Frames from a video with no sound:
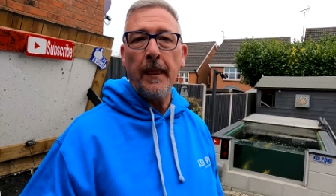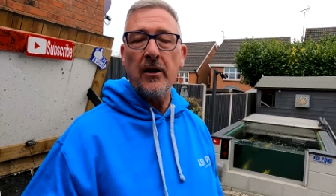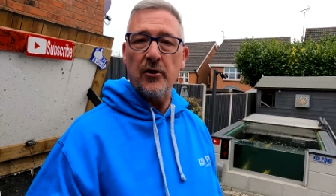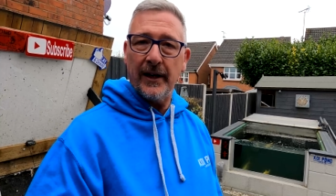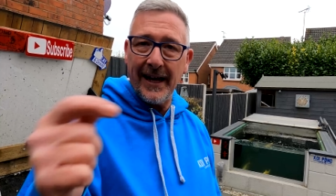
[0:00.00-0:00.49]

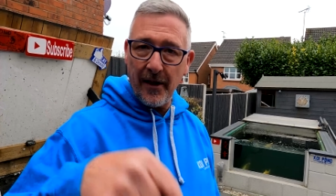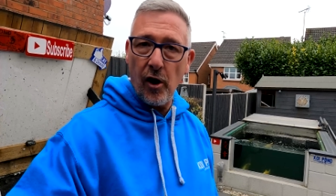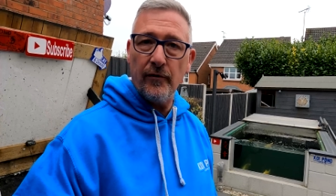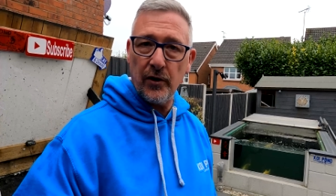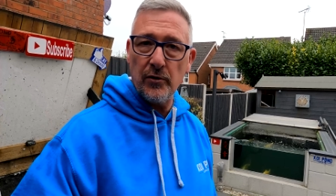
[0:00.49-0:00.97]
So I'm going to get the
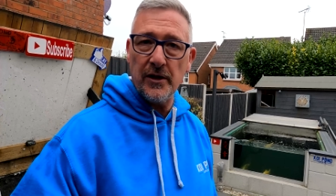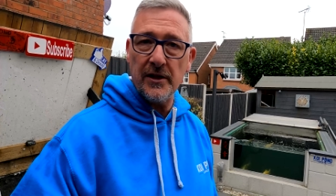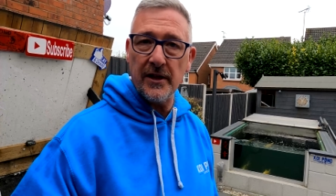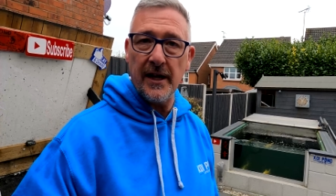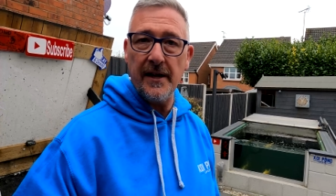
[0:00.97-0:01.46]
half dose in
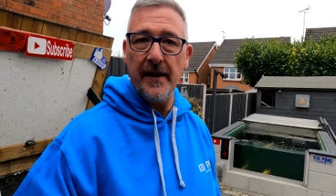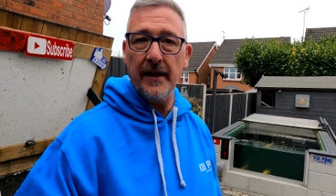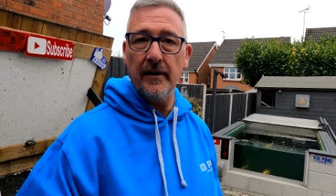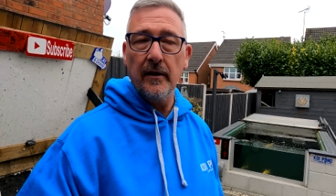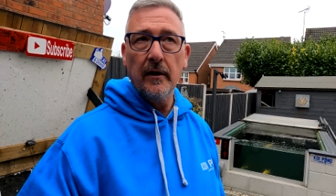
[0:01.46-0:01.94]
today, and
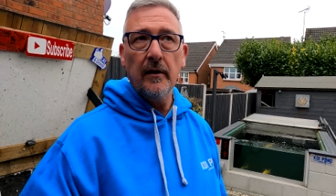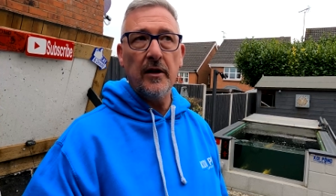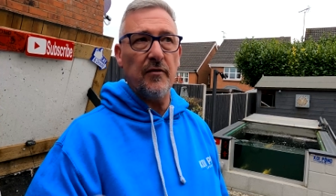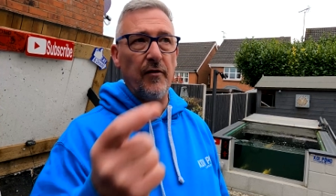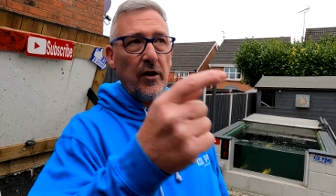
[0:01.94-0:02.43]
then
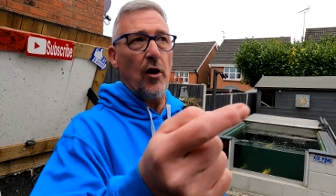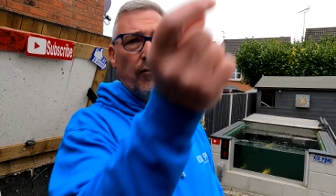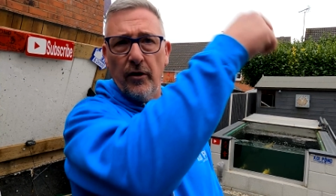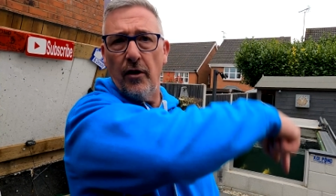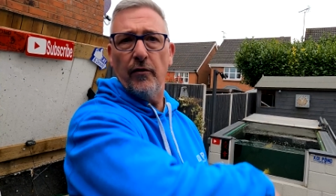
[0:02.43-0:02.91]
this video
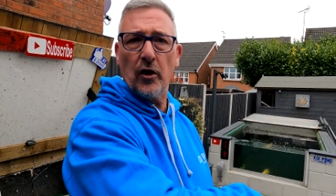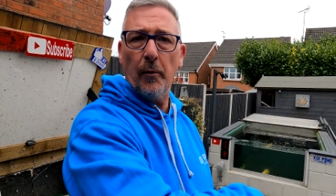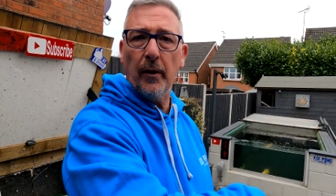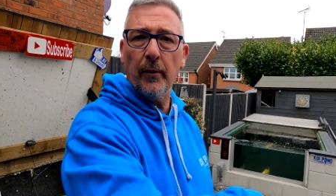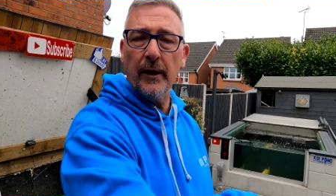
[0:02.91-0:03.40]
will run over a
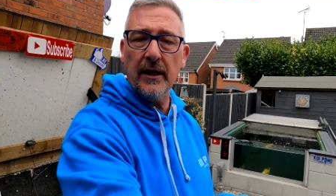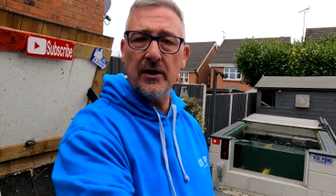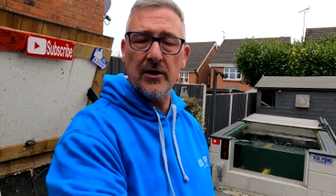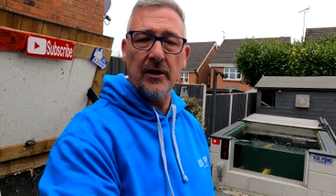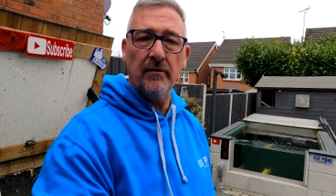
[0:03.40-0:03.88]
couple of
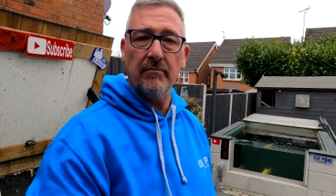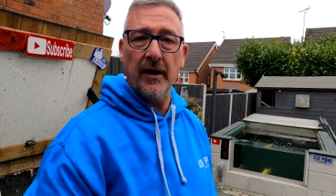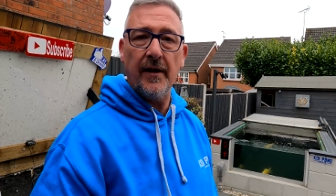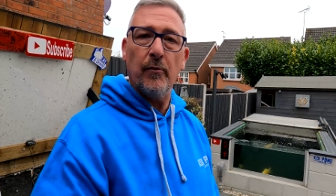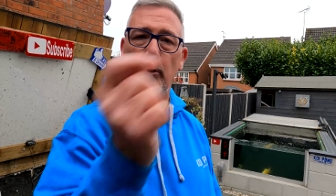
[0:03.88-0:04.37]
weeks, and
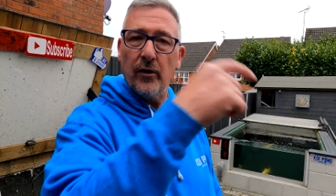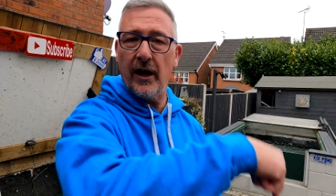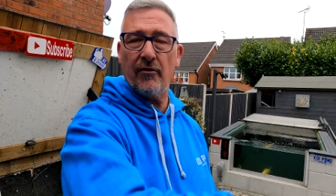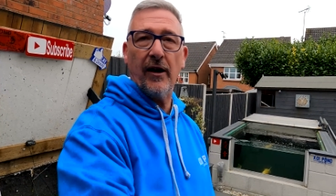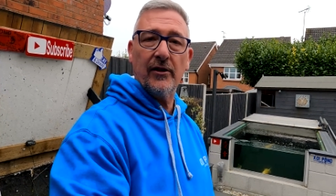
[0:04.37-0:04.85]
then we'll
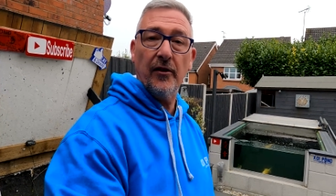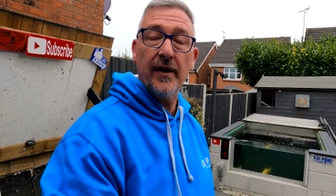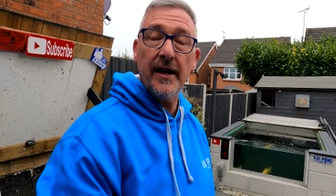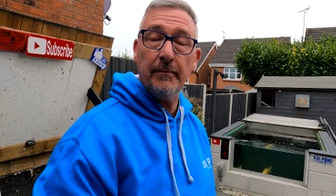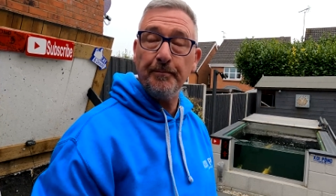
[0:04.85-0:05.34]
get cracked on
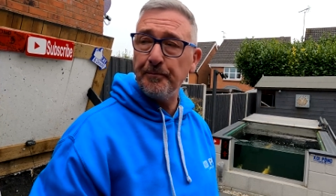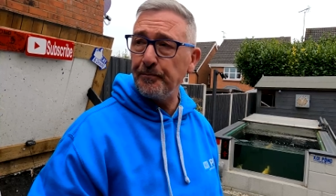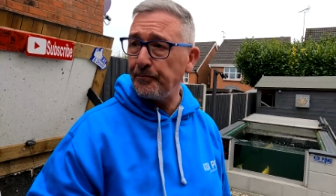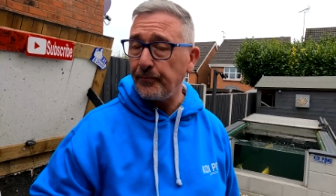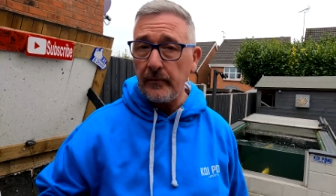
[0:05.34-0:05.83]
there.
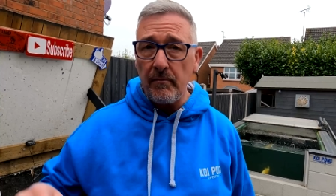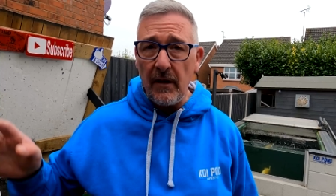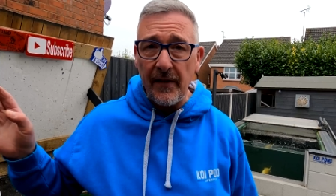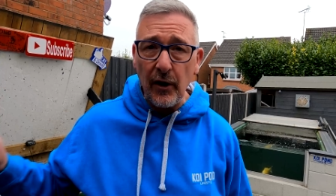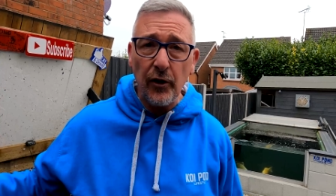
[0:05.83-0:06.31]

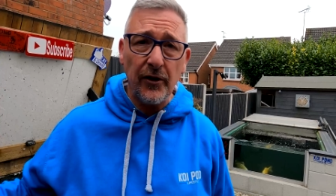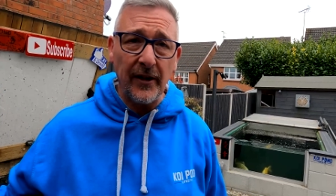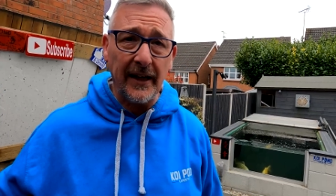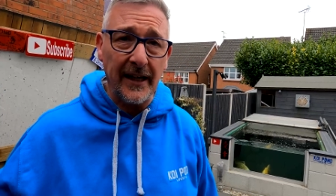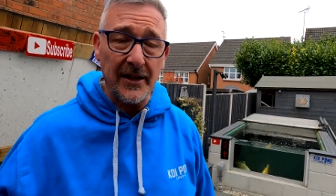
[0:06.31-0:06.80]
The other
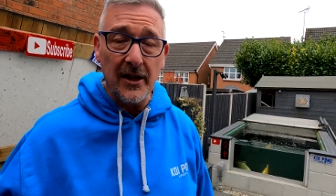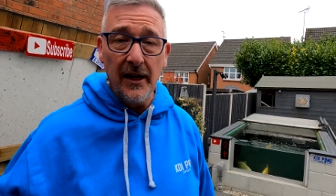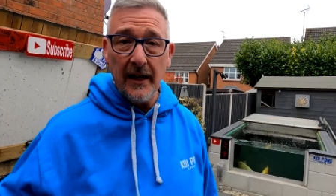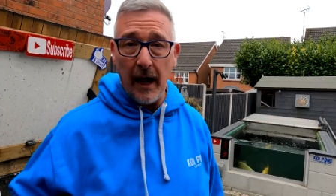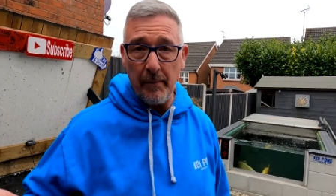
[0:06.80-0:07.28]
thing is,
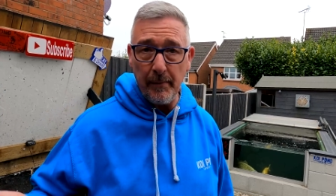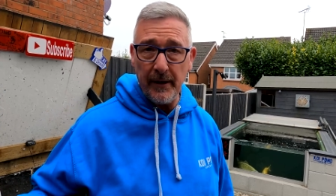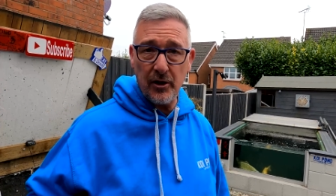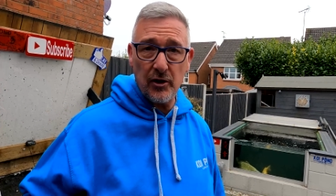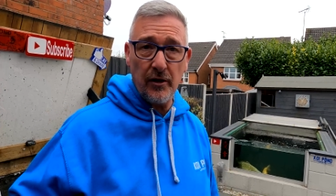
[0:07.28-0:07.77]
I've been
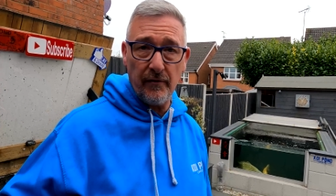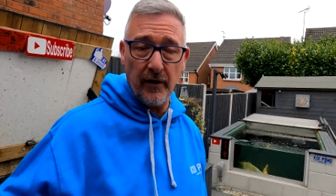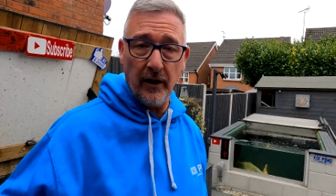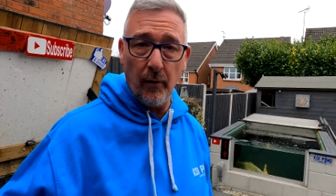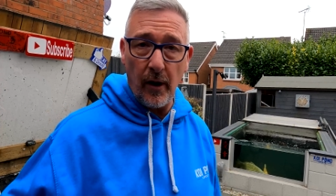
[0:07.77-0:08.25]
meaning to show you
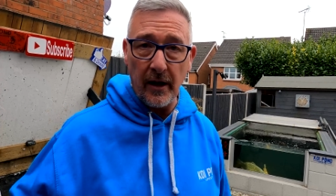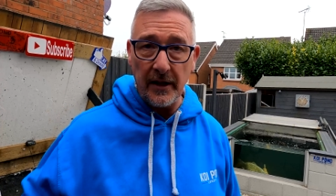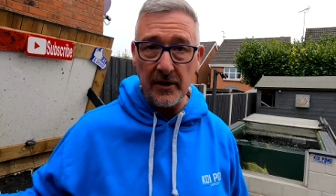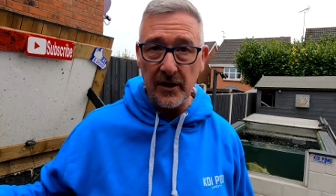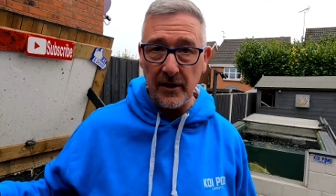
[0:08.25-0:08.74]
for a little while,
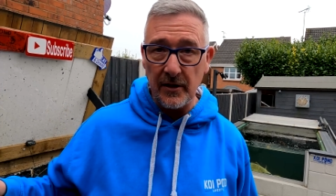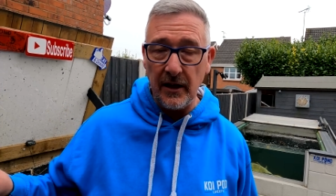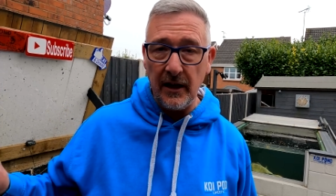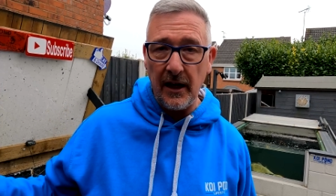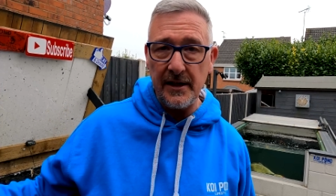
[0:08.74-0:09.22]
is a
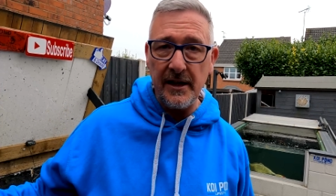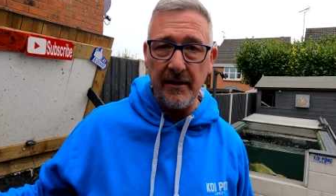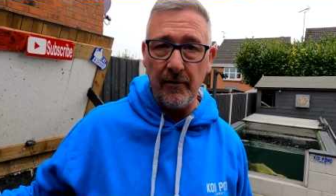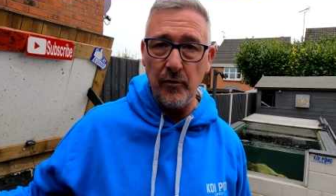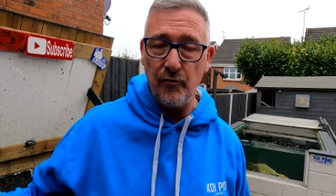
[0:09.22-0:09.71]
little
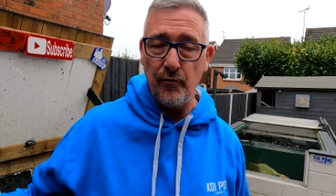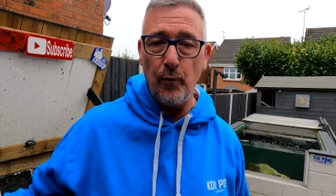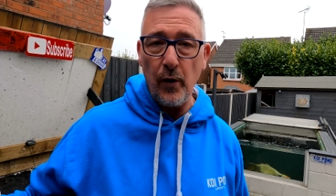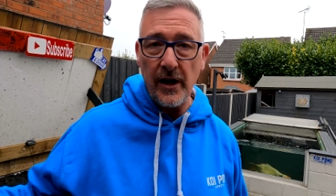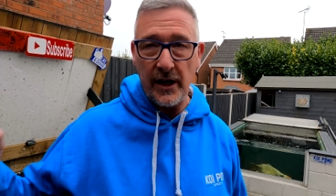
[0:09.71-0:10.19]
idea I was
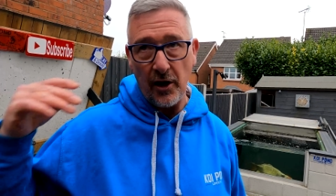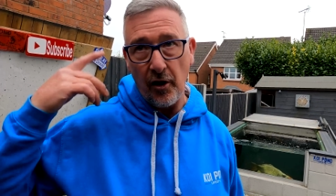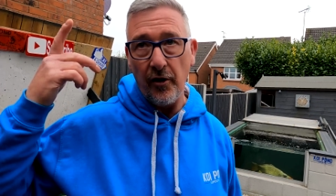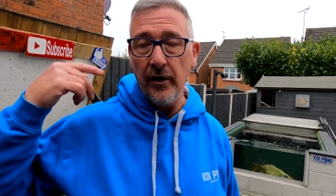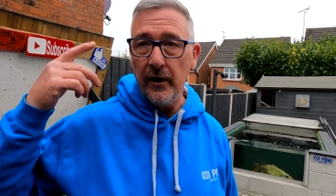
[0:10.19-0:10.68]
working
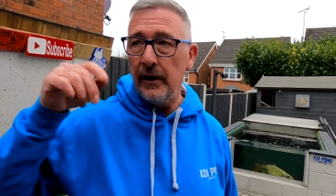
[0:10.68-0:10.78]
on